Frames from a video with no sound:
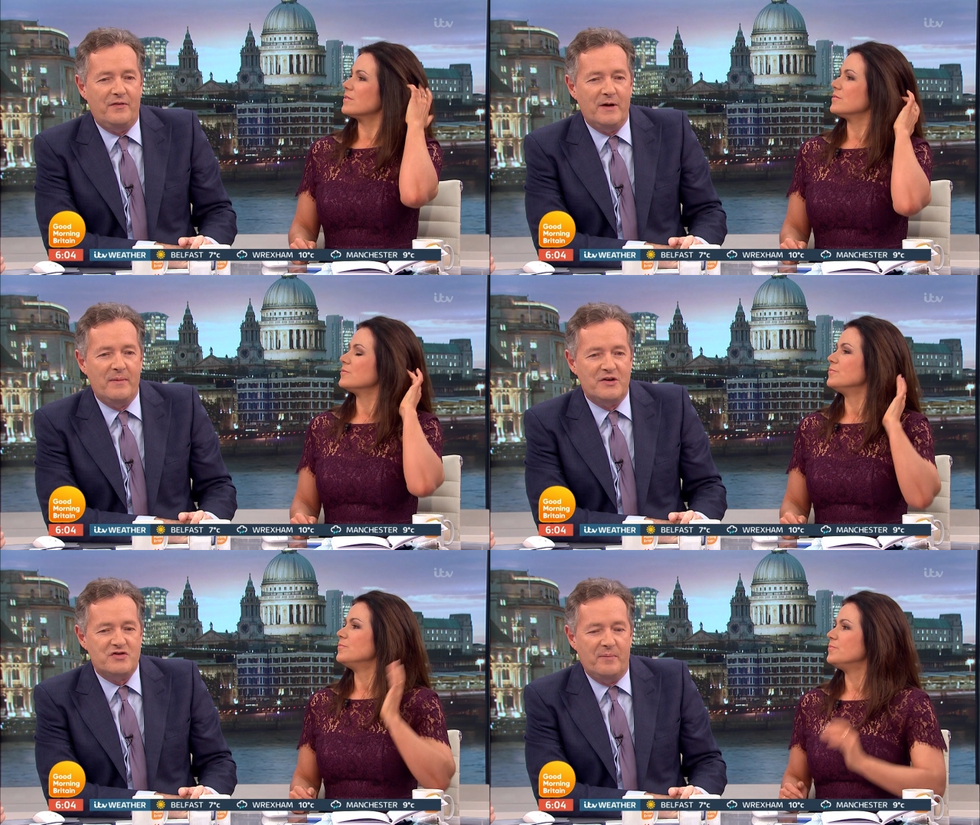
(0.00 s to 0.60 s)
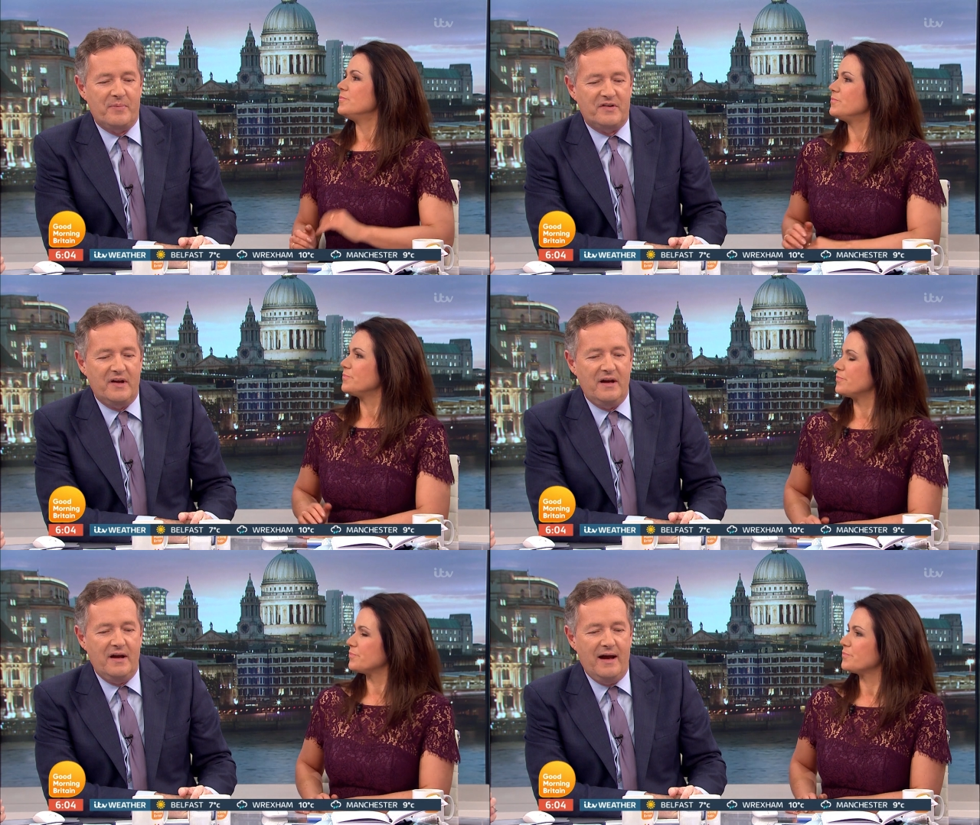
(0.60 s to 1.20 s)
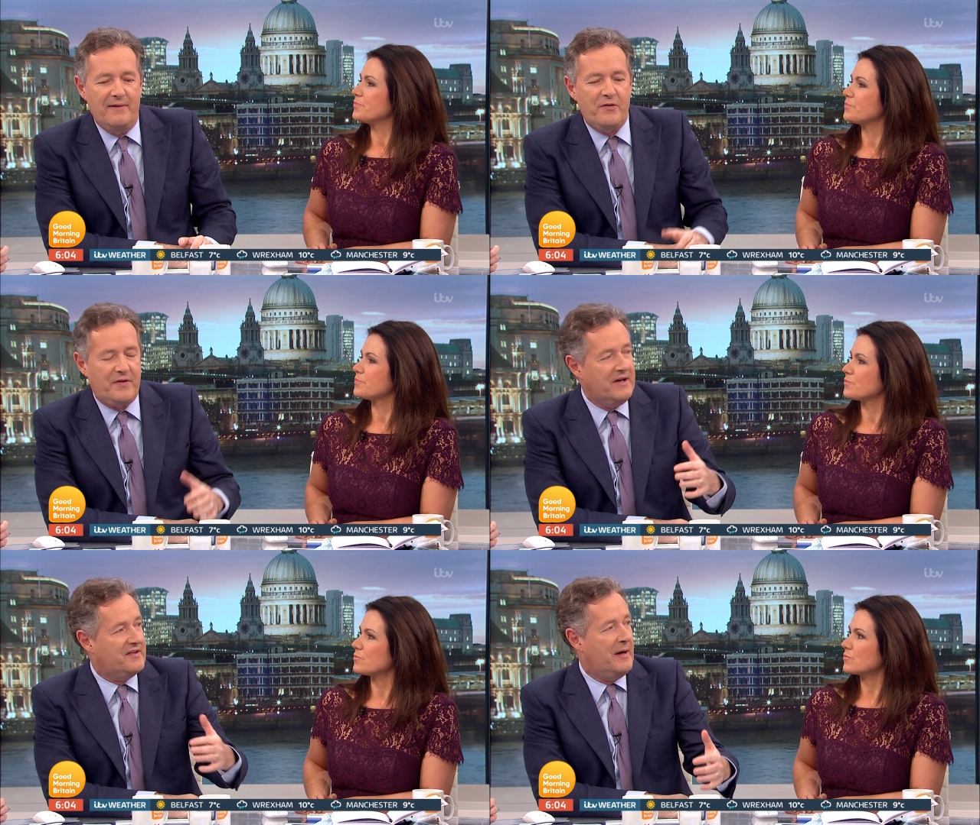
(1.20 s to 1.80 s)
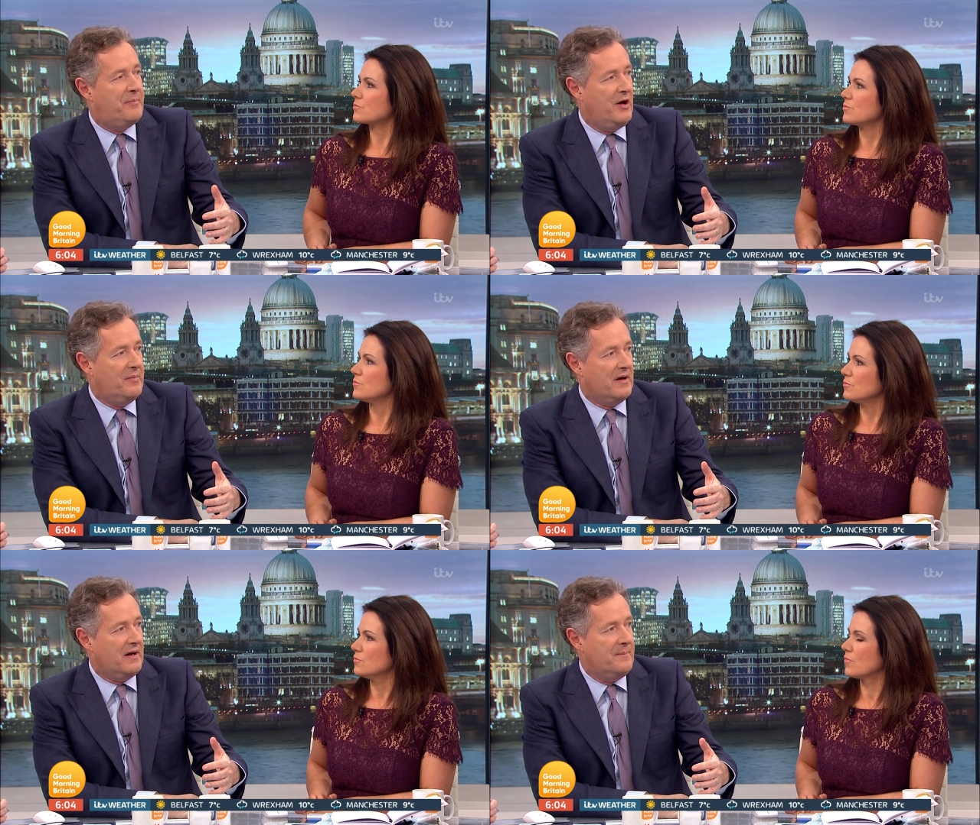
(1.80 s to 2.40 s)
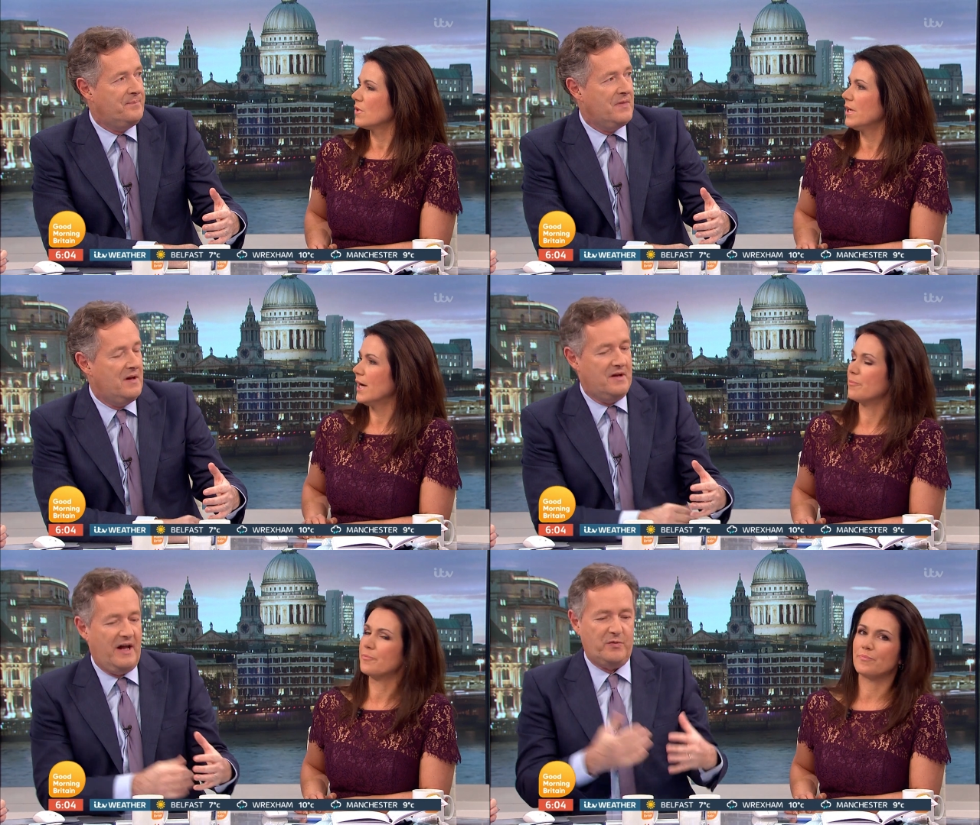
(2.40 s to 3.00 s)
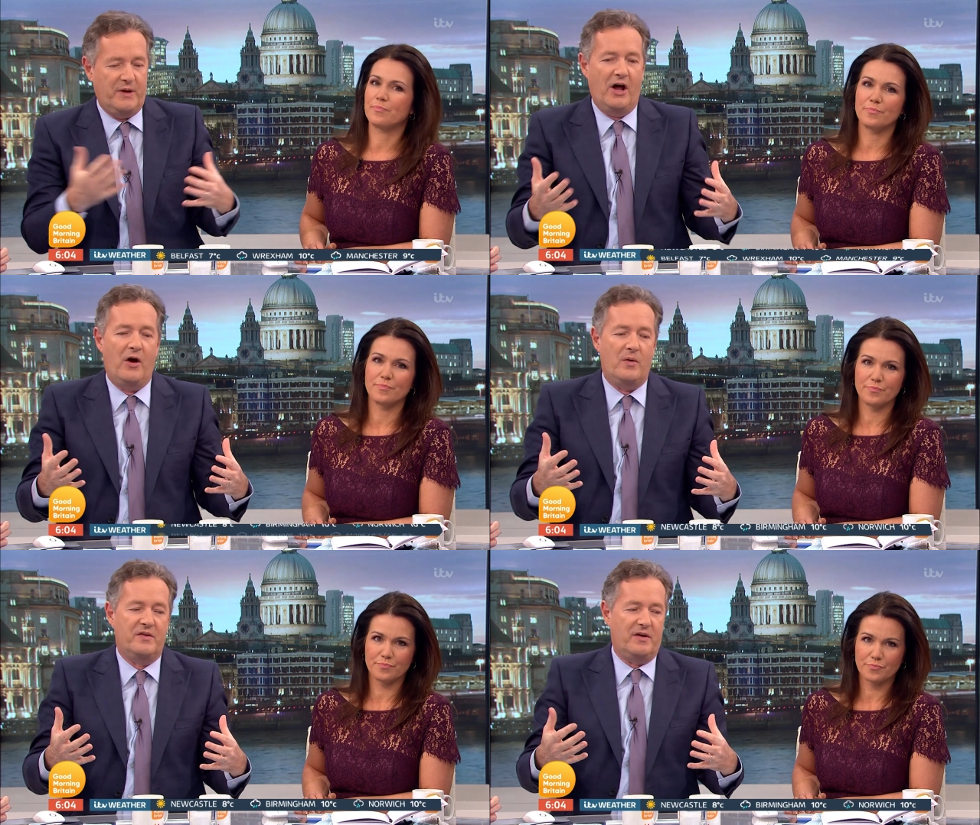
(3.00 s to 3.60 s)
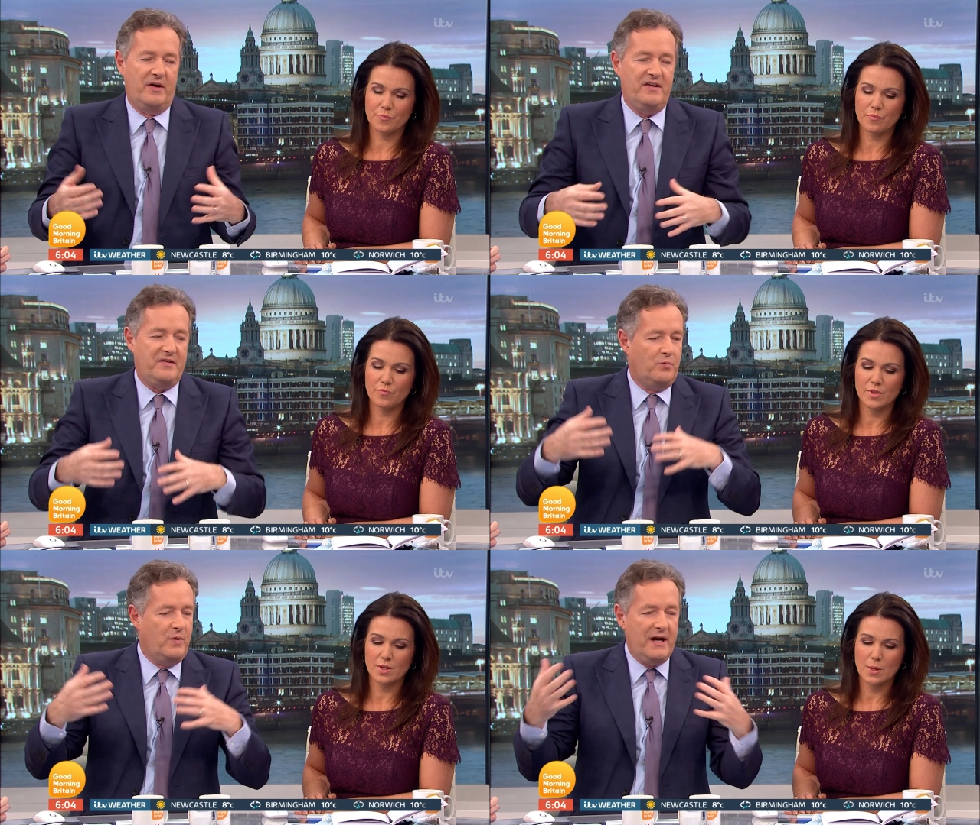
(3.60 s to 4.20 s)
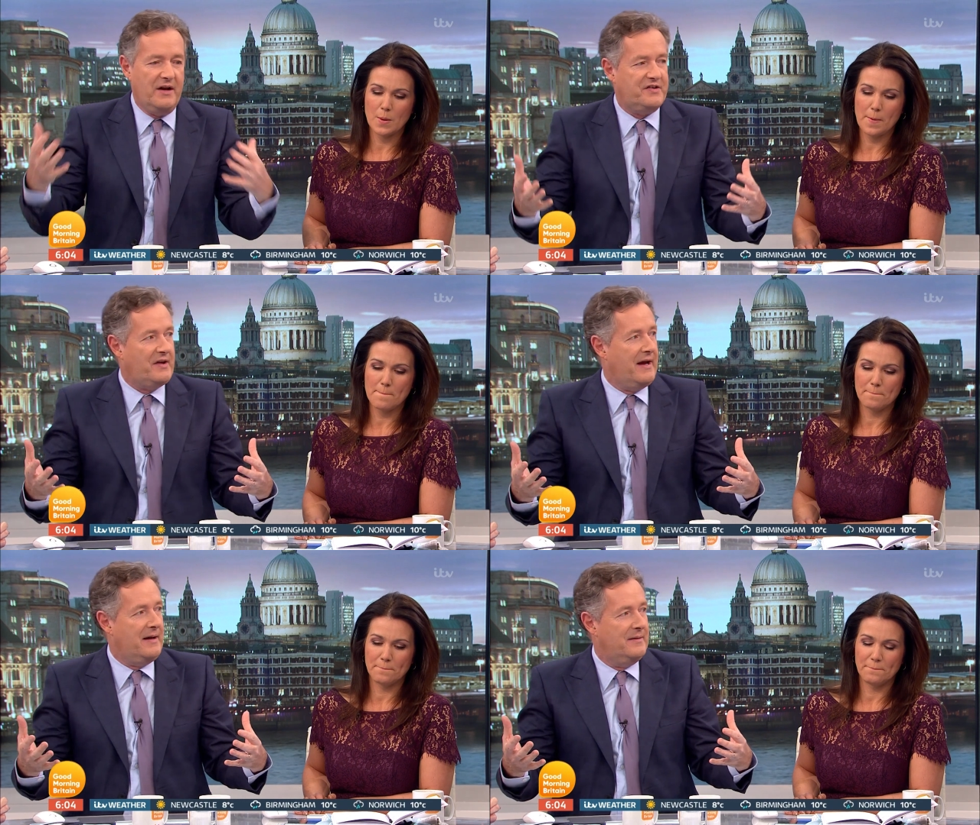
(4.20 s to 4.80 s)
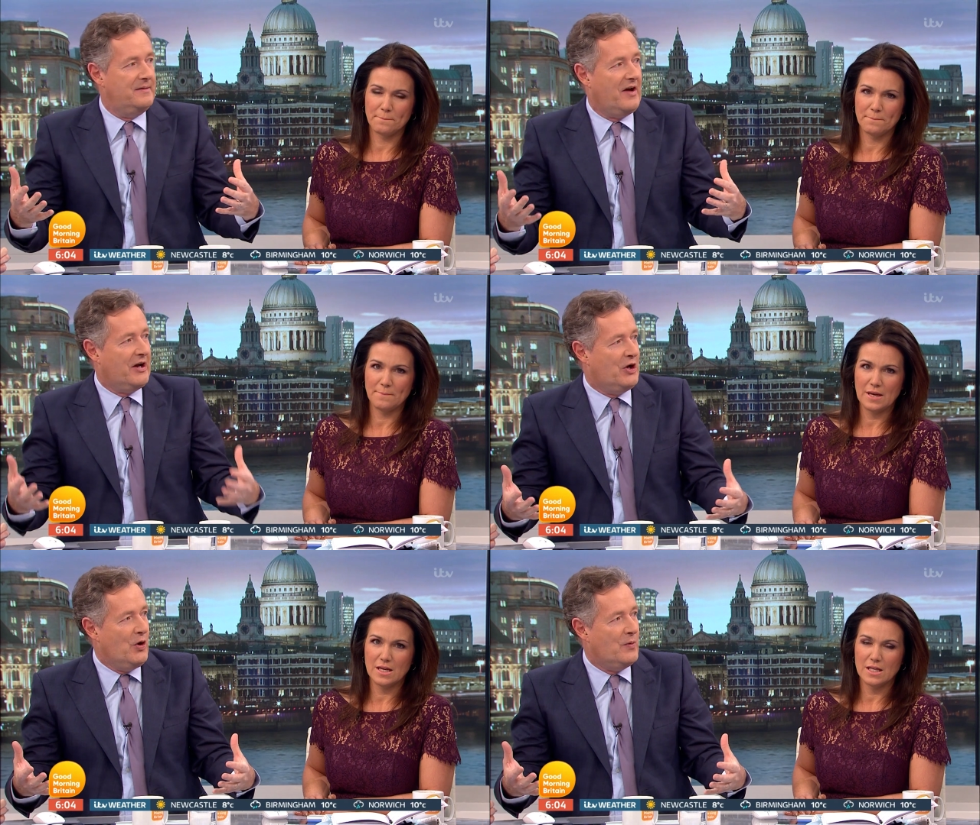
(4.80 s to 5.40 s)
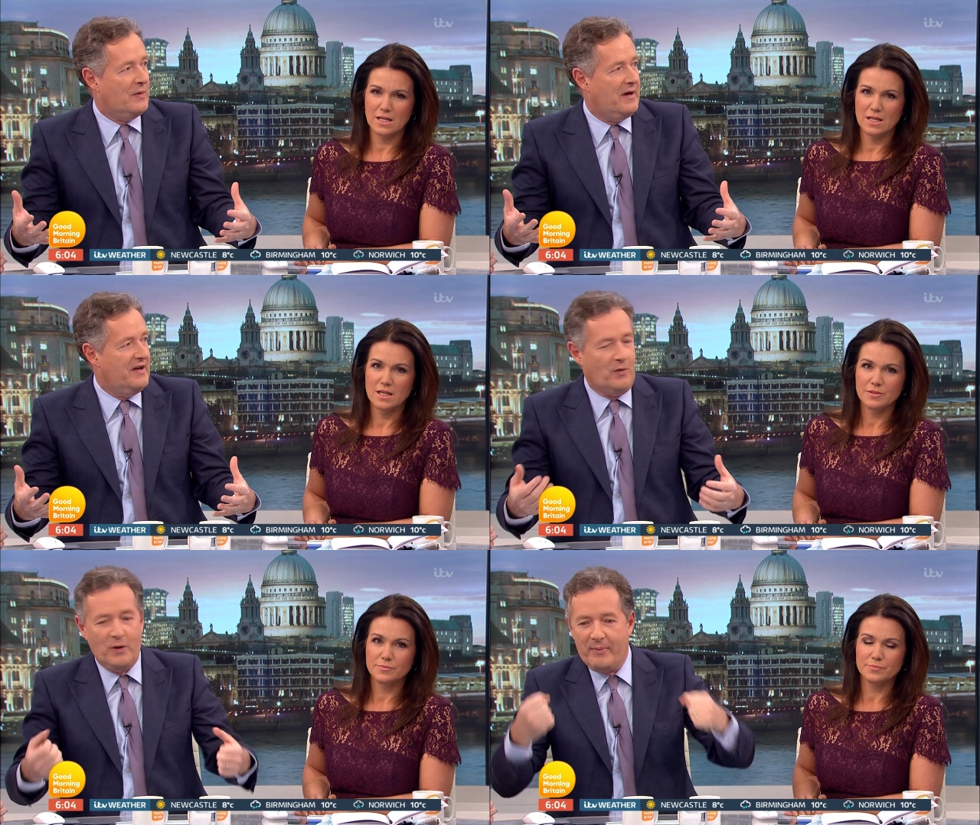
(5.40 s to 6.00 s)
Speaker 1: The thing about Trump is everything is hyperbole, as we know. So he's a real estate tycoon. It's all